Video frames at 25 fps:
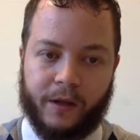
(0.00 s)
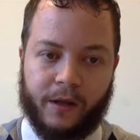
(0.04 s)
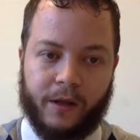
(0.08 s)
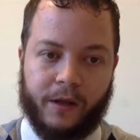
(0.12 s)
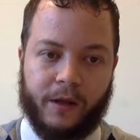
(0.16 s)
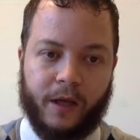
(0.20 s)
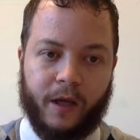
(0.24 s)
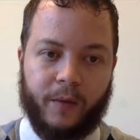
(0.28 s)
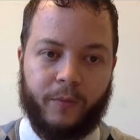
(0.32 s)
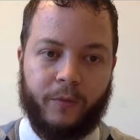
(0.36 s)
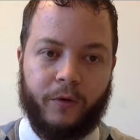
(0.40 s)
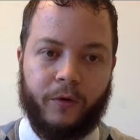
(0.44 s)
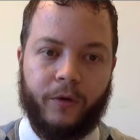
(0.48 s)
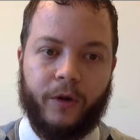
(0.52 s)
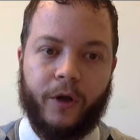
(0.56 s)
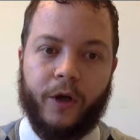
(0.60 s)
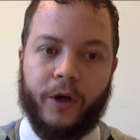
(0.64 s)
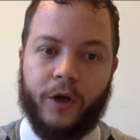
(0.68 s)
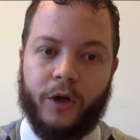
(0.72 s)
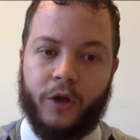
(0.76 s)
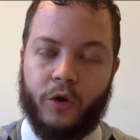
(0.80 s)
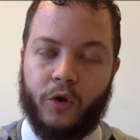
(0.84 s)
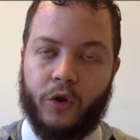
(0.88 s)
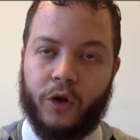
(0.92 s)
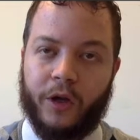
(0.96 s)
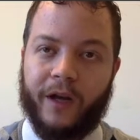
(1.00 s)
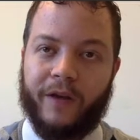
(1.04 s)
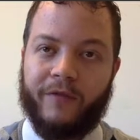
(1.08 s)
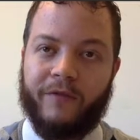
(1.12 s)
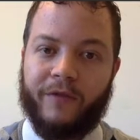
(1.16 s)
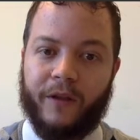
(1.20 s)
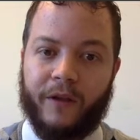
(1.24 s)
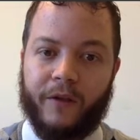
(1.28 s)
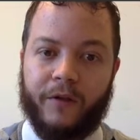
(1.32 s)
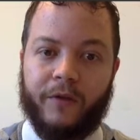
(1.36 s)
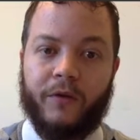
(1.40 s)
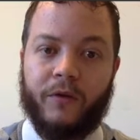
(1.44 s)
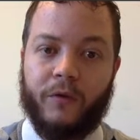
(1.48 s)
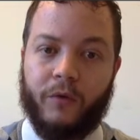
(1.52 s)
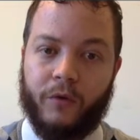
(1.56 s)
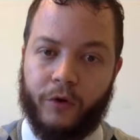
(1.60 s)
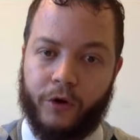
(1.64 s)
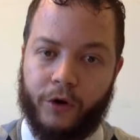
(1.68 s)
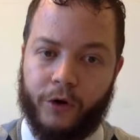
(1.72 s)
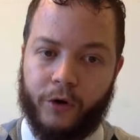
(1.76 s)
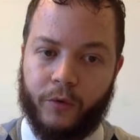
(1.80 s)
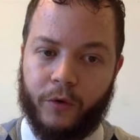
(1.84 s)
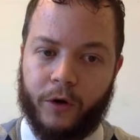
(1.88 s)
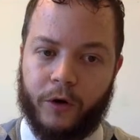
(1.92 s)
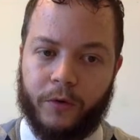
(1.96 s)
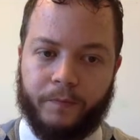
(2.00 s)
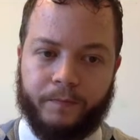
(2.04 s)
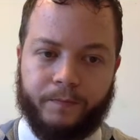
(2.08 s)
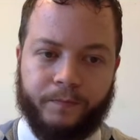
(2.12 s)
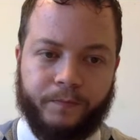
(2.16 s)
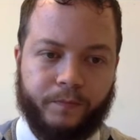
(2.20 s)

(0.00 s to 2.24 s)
example, you should have this or newer.